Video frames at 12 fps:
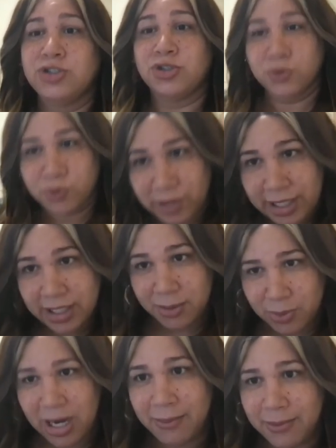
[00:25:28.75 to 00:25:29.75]
To rent
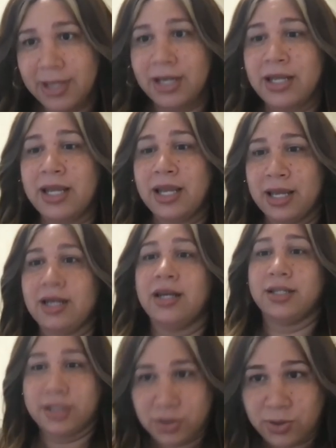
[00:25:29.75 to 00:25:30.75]
a property in
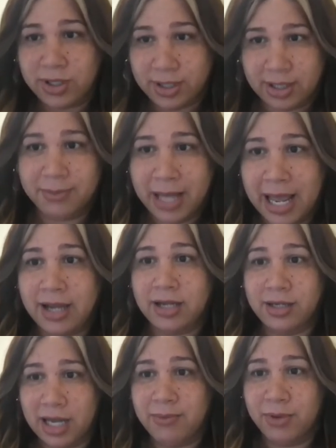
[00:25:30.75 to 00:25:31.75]
a historically
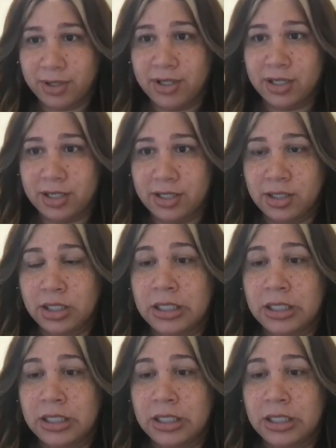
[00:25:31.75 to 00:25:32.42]
Black neighborhood.